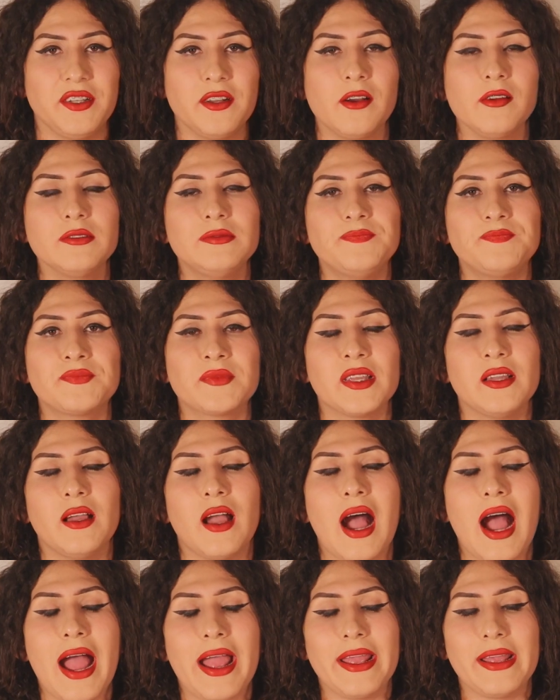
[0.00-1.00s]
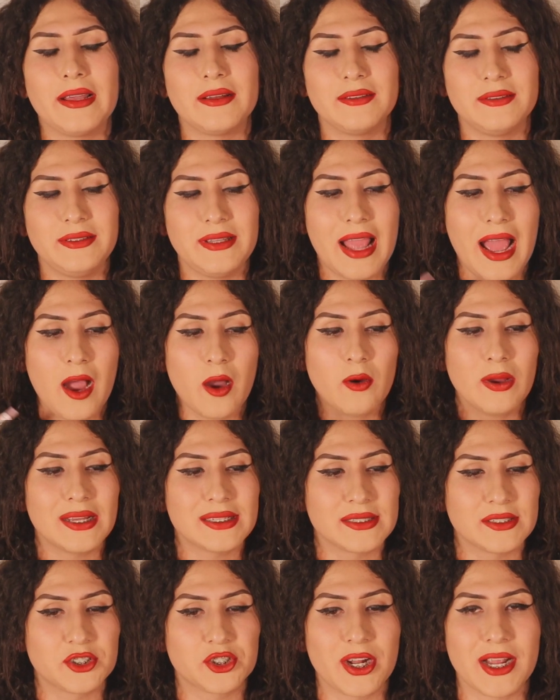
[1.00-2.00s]
you know, now
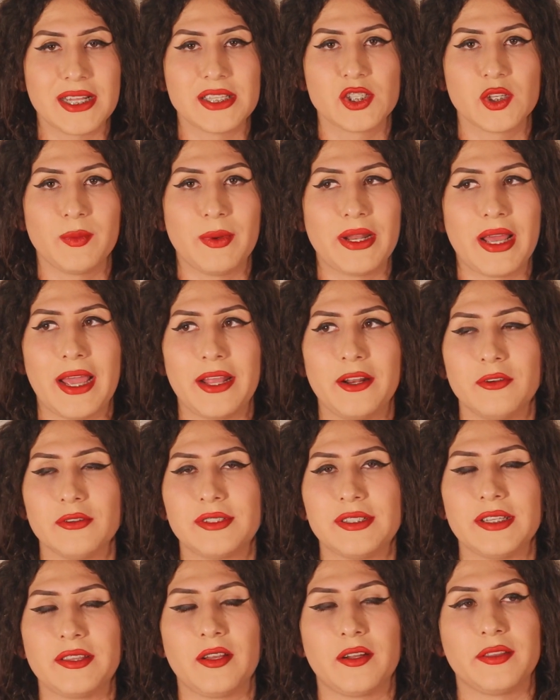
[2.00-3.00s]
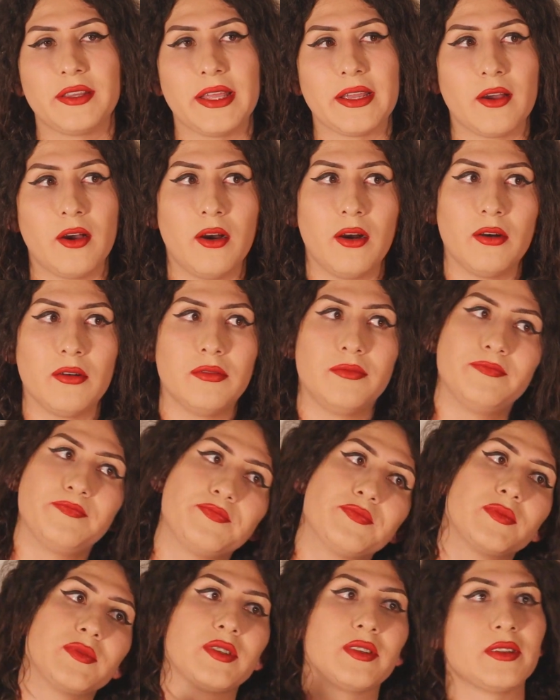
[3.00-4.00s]
as a trans woman, I don't sit there and think, oh,
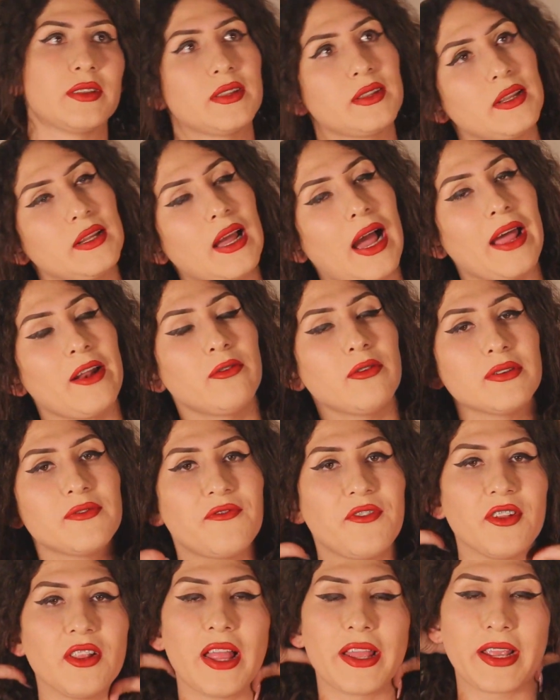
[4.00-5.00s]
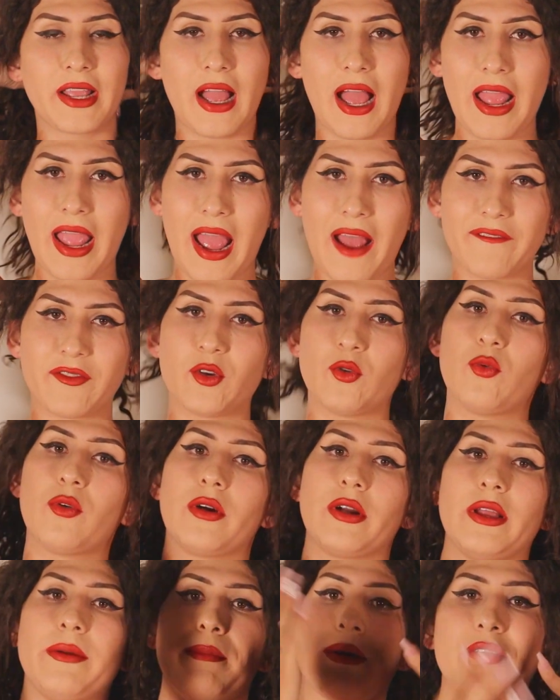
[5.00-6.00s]
I don't feel like I have to
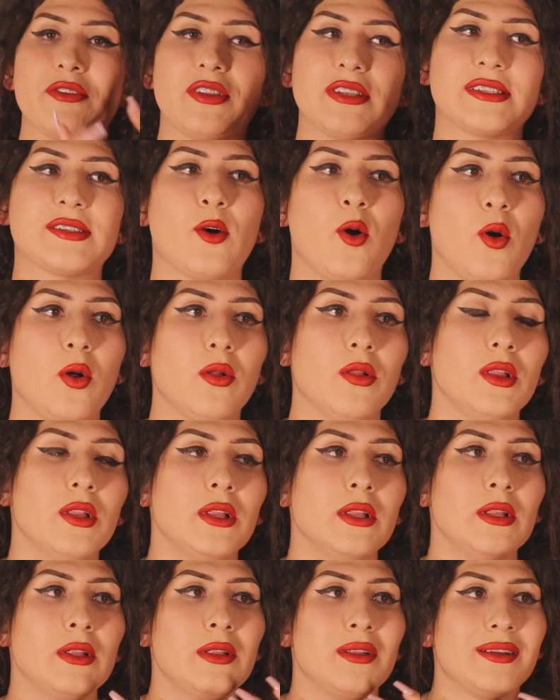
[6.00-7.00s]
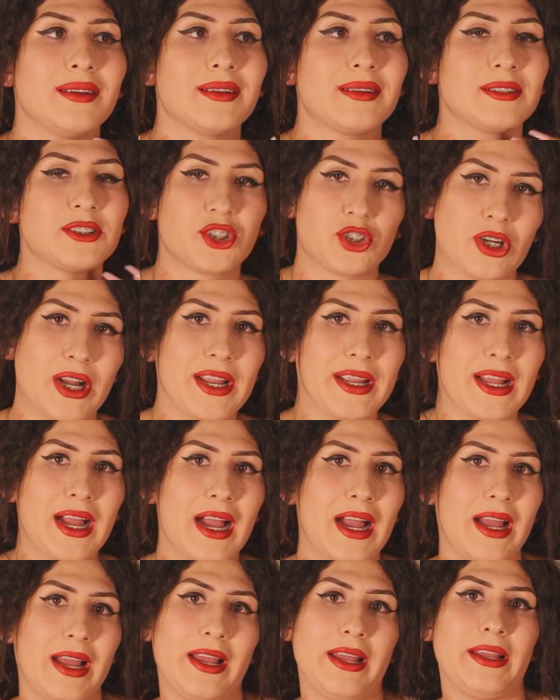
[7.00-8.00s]
worry about this whole straight
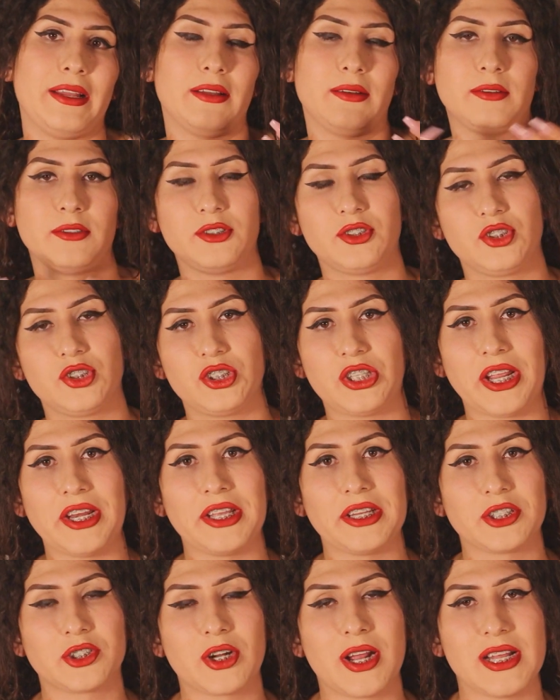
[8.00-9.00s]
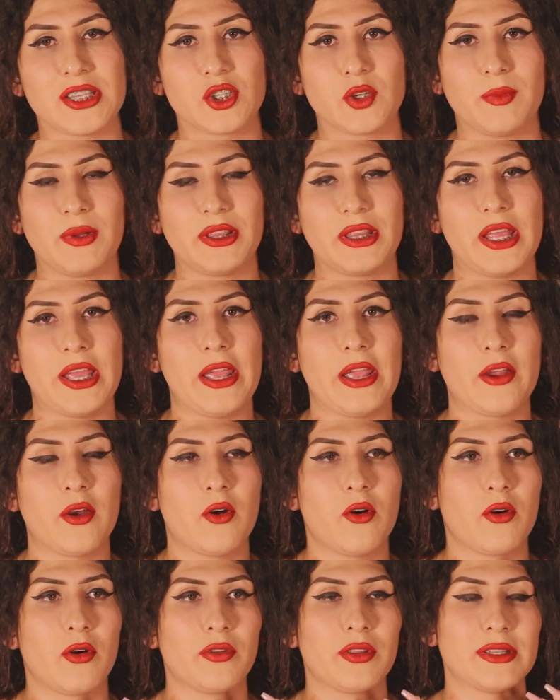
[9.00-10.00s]
guy dating a trans woman thing
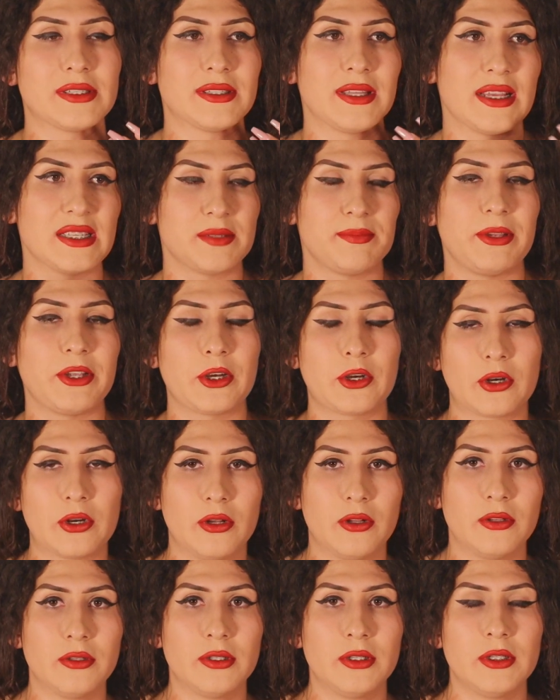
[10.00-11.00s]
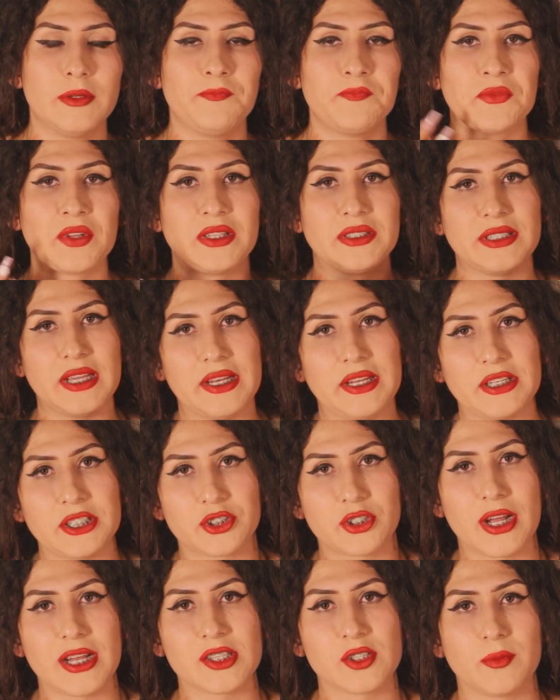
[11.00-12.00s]
or this lesbian girl dating a
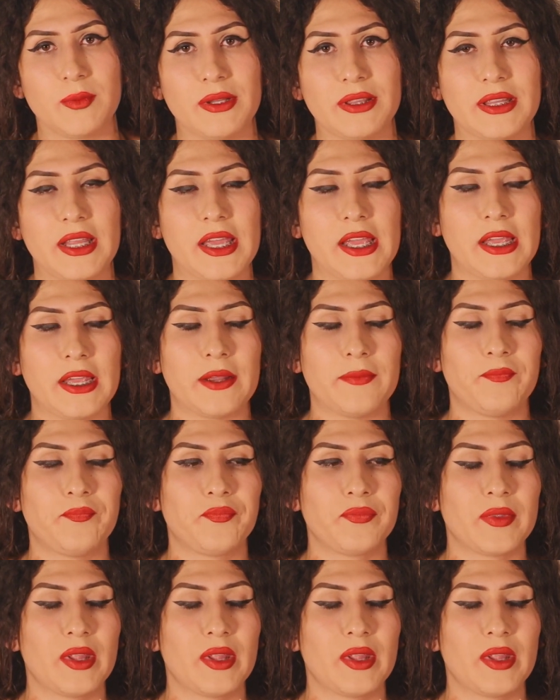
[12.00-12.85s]
trans woman thing.